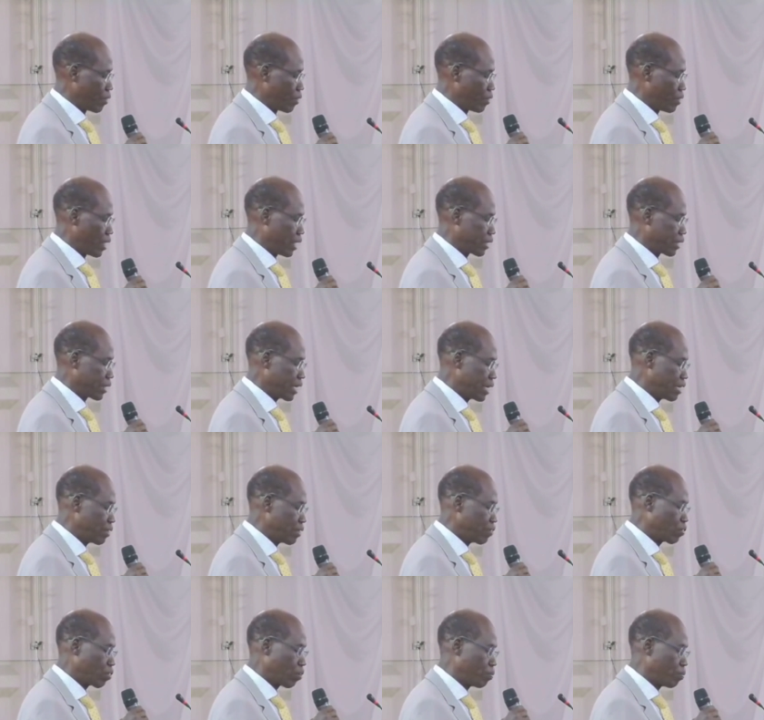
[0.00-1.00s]
that range
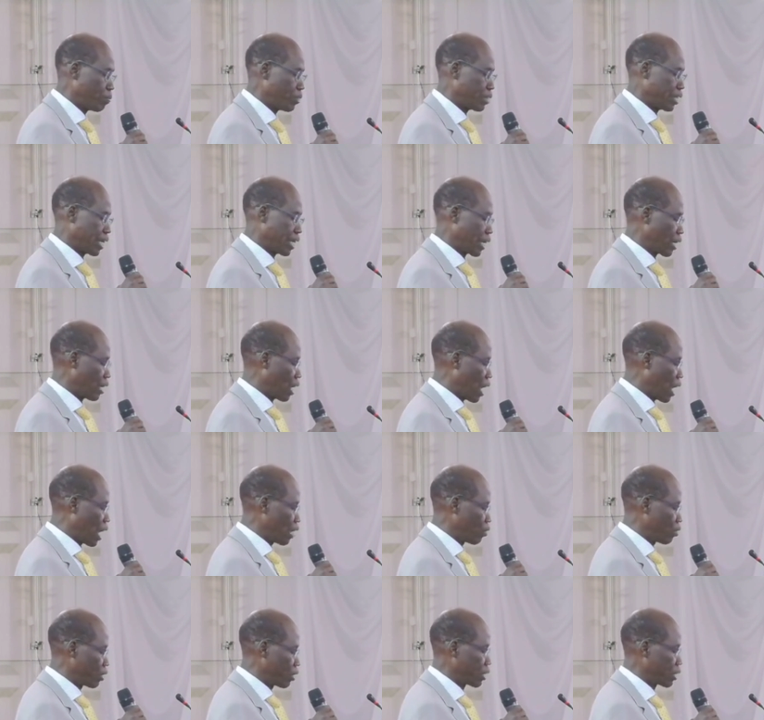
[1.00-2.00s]
from regular
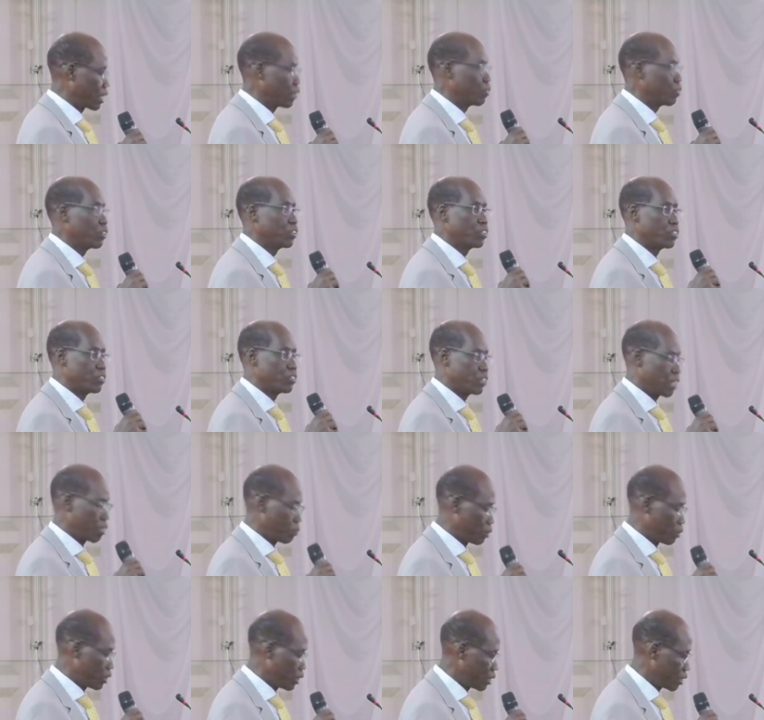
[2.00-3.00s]
annual graduation
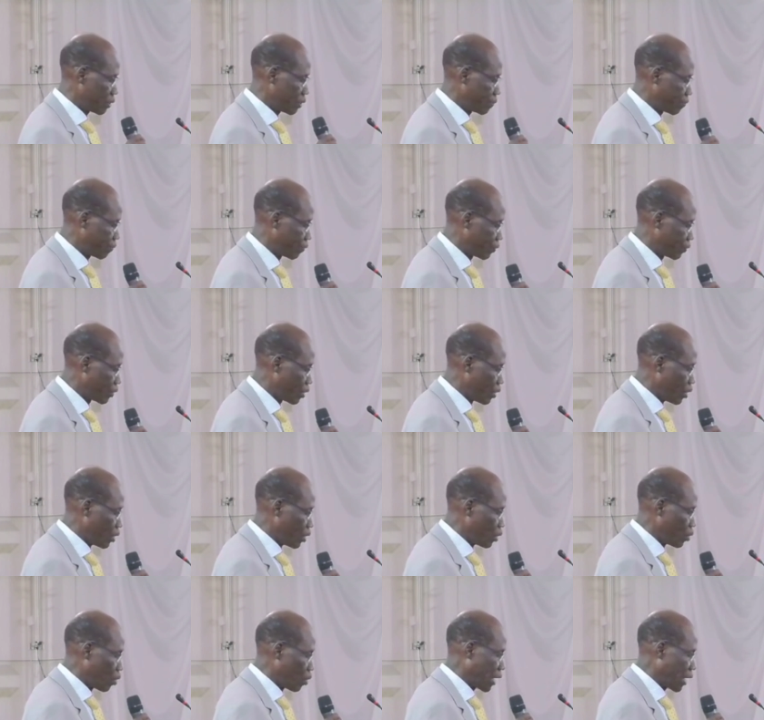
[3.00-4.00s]
ceremonies
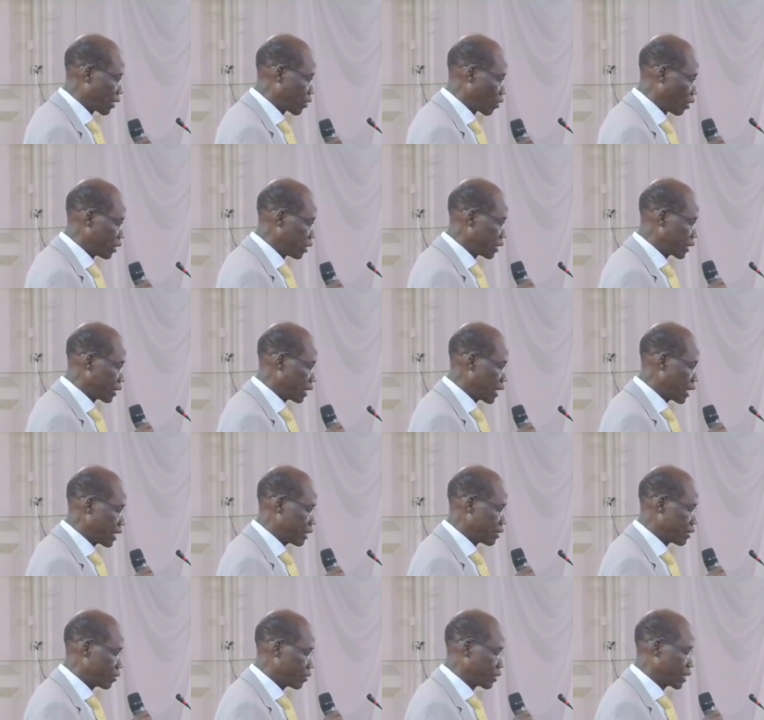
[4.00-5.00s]
to iconic
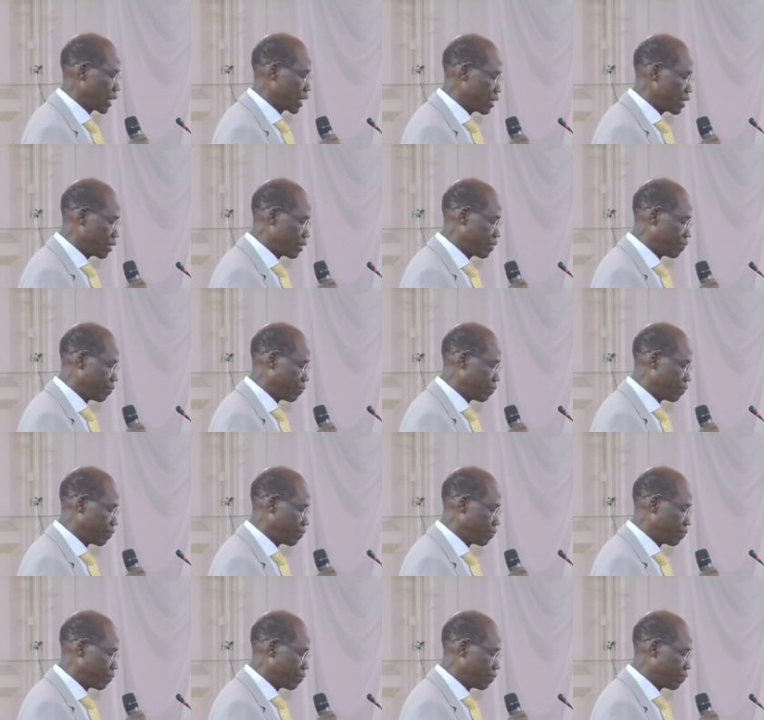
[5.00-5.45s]
entrance gates